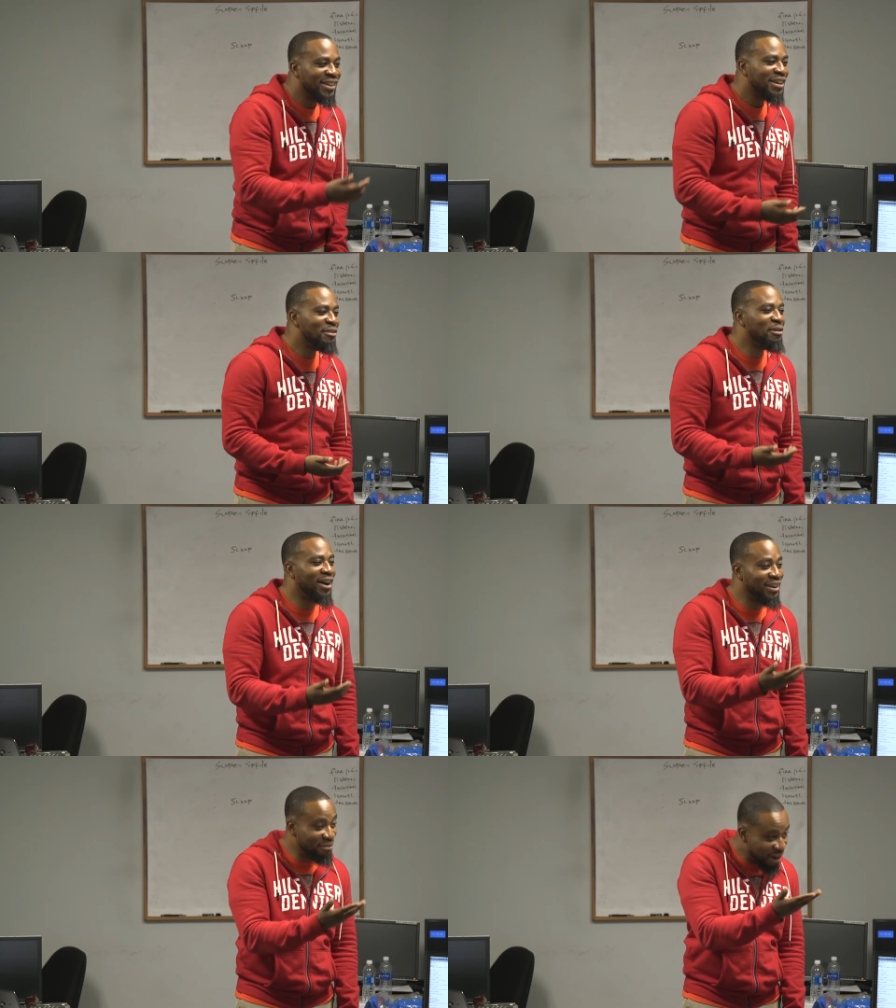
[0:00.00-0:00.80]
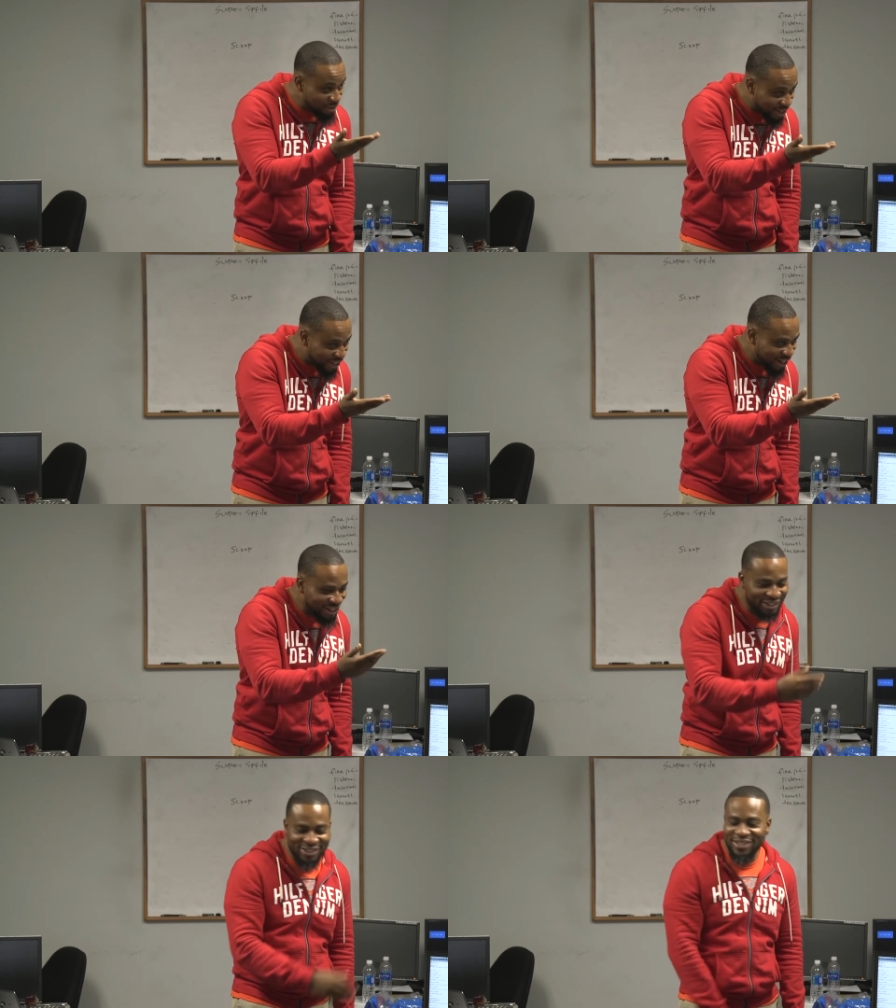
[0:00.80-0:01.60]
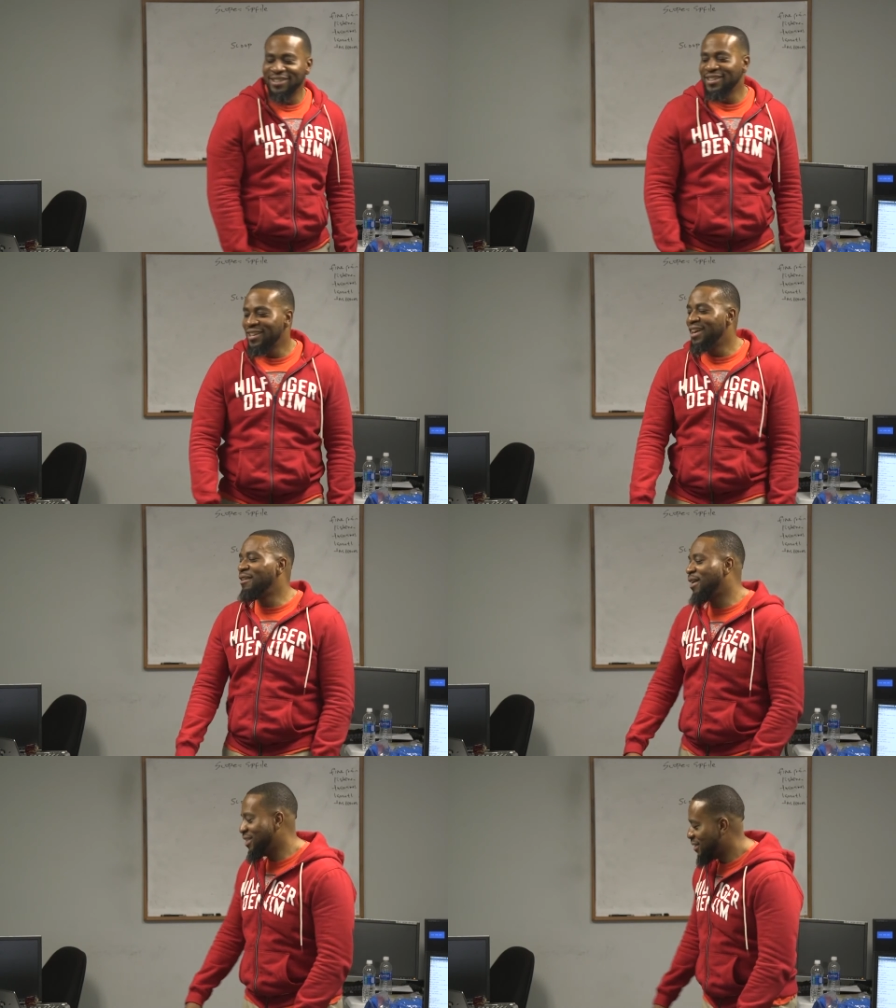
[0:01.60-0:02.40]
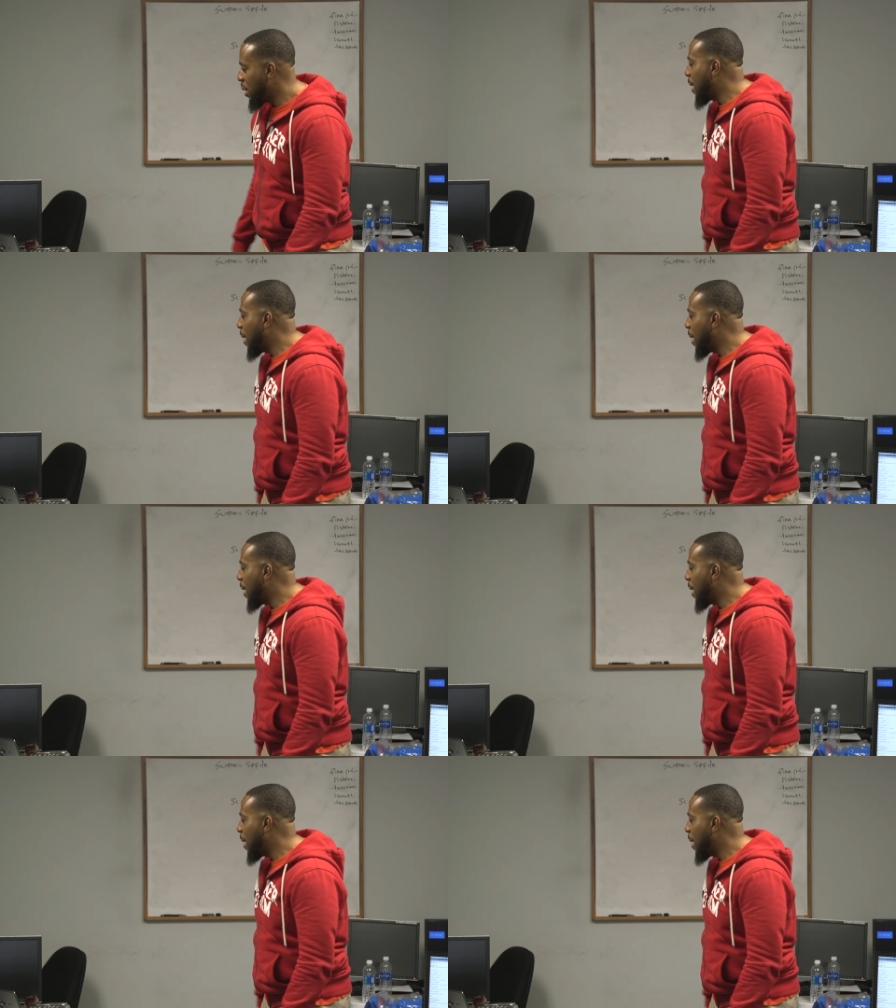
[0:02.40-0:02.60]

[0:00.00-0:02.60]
right, right, Mr. Tyler? Right.